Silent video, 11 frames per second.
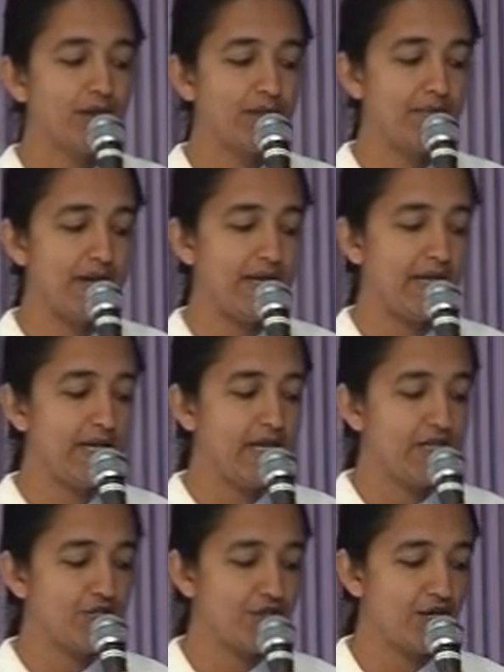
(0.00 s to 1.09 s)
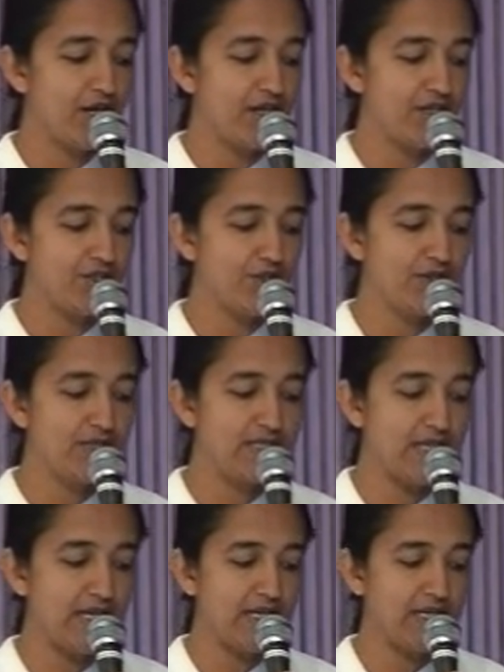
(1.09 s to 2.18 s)
by Shri Arjun
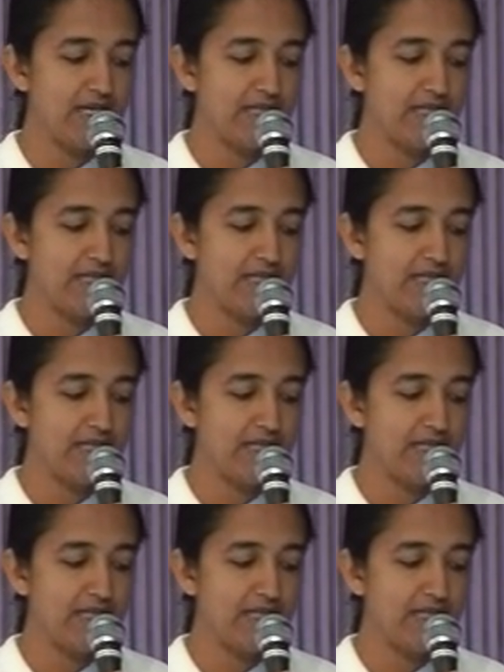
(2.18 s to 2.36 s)
Singh,